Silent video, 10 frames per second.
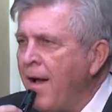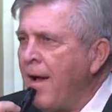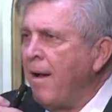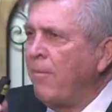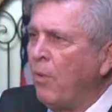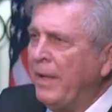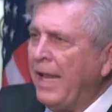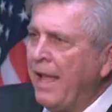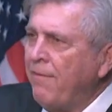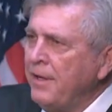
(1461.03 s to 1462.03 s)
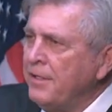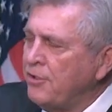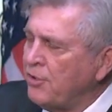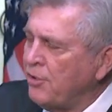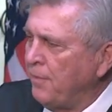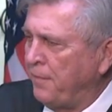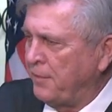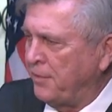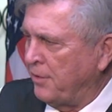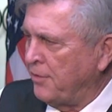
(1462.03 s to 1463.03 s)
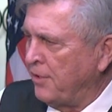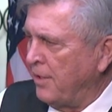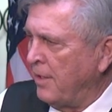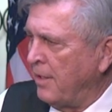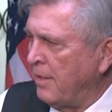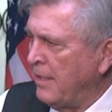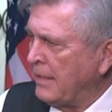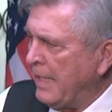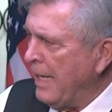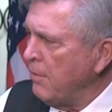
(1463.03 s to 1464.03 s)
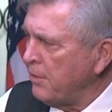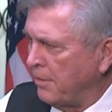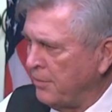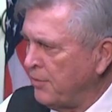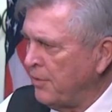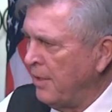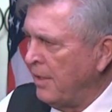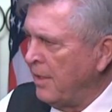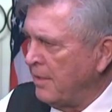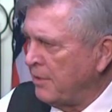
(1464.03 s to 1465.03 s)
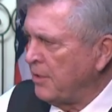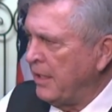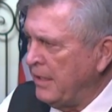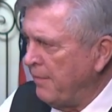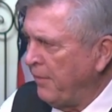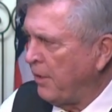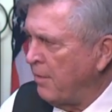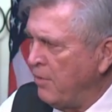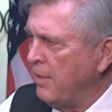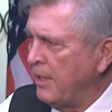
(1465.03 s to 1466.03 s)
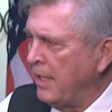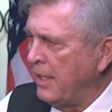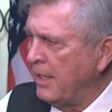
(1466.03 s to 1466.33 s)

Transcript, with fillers: But when evidence surfaces that counters the scientific community,